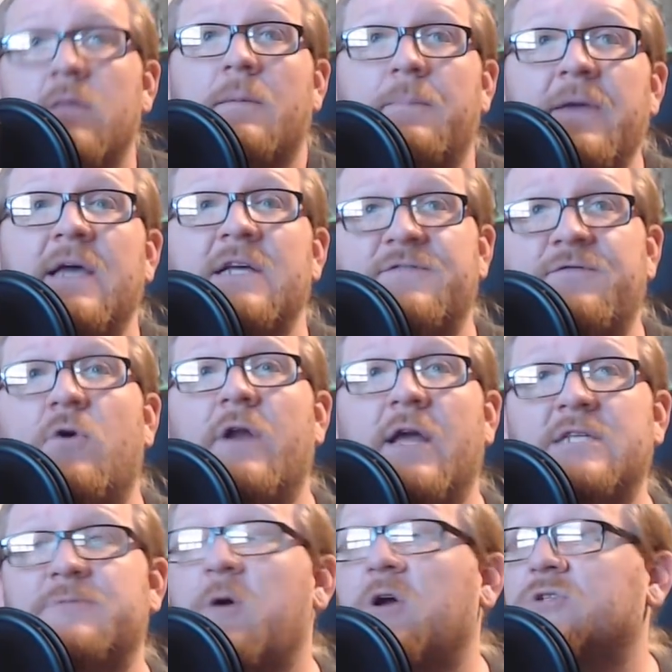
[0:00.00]
The PS4
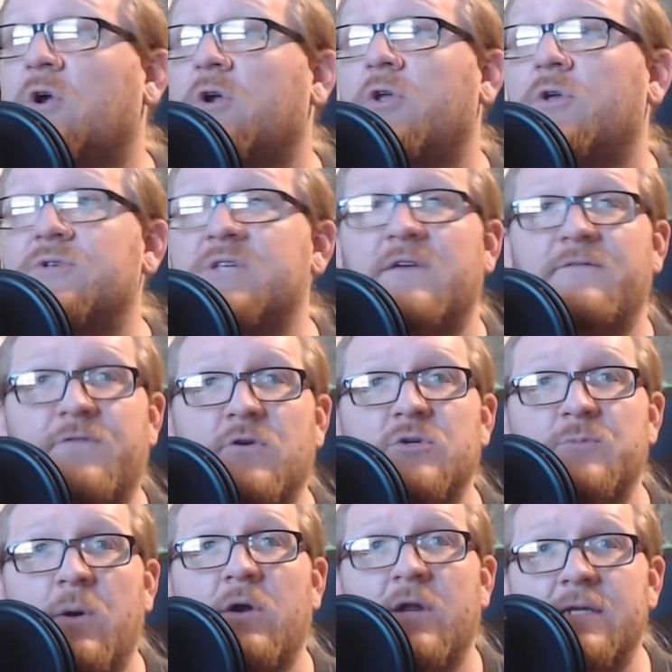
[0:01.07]
and Xbox aren't using
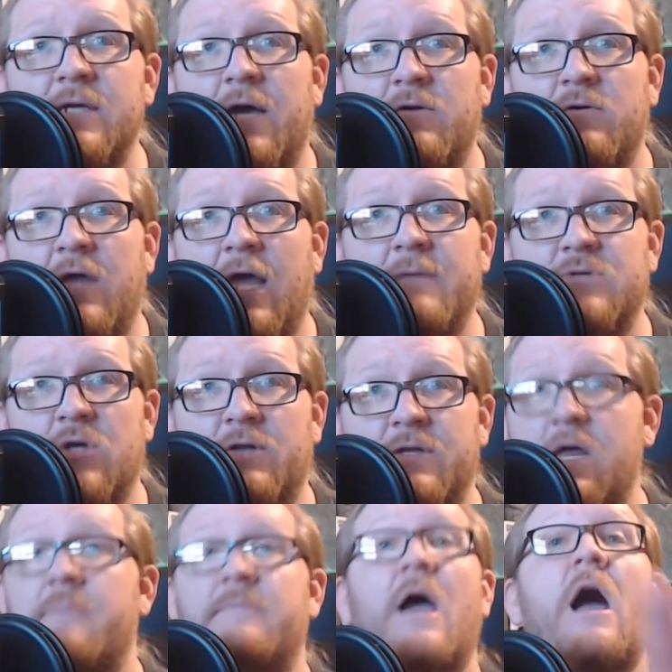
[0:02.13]
first-party title games all the
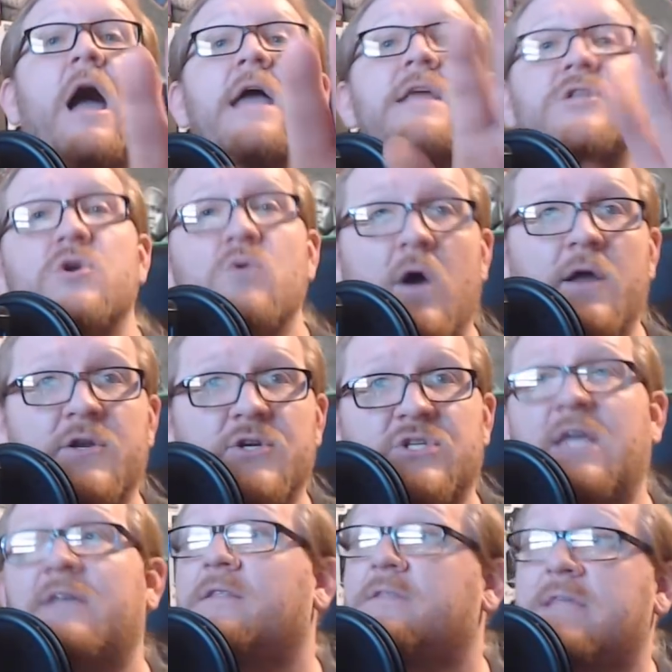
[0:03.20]
time. Now, I do
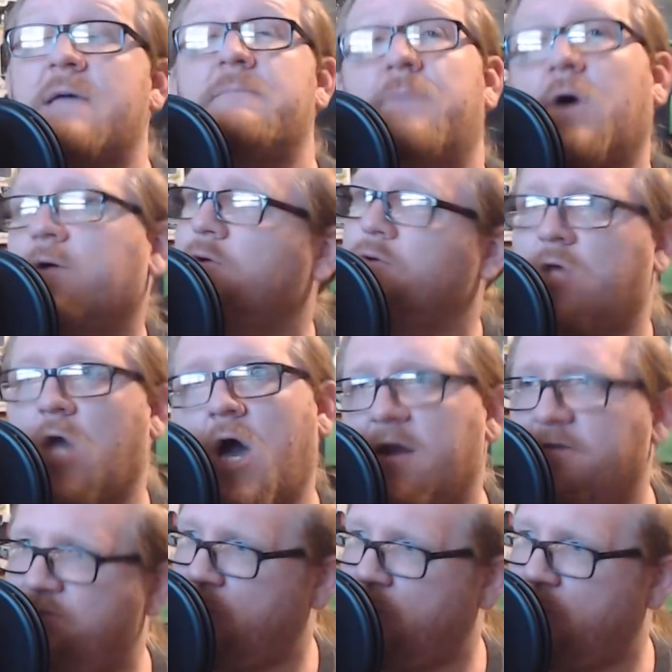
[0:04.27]
understand that they bundled God